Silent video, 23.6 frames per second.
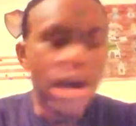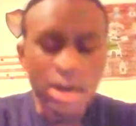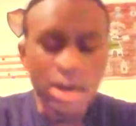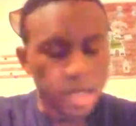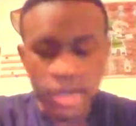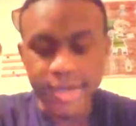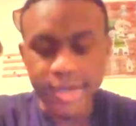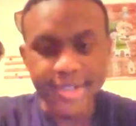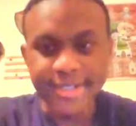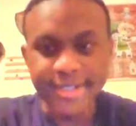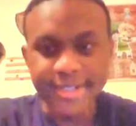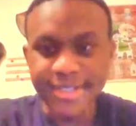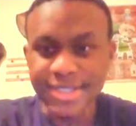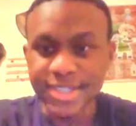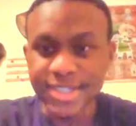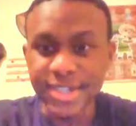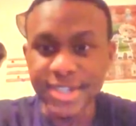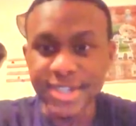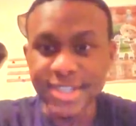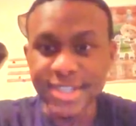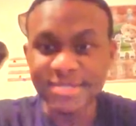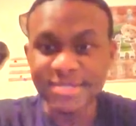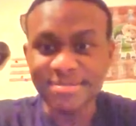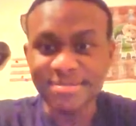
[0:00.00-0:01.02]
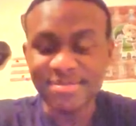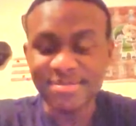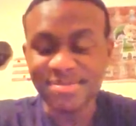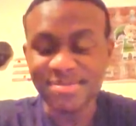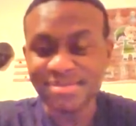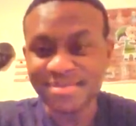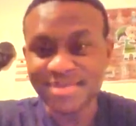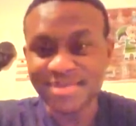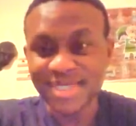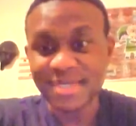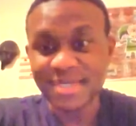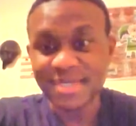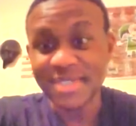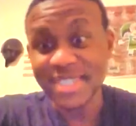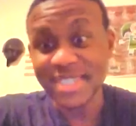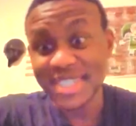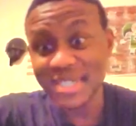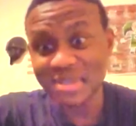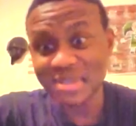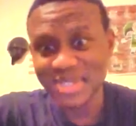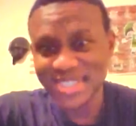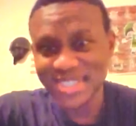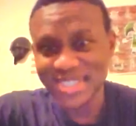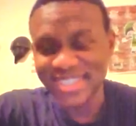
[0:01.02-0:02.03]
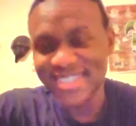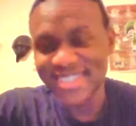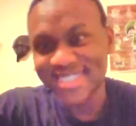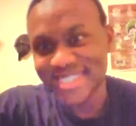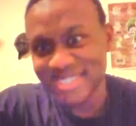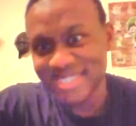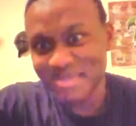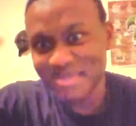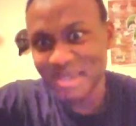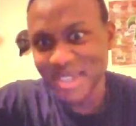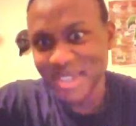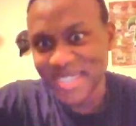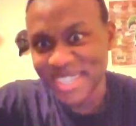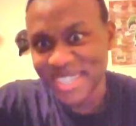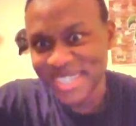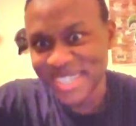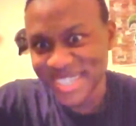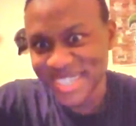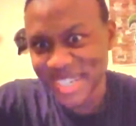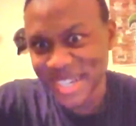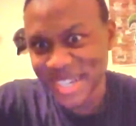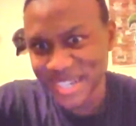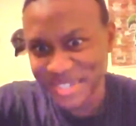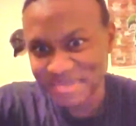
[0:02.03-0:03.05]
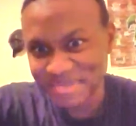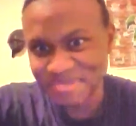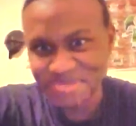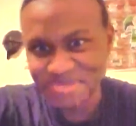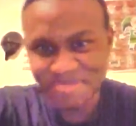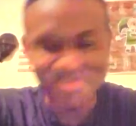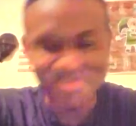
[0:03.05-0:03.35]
Oh, sorry. I'm sleepy. It's about that time.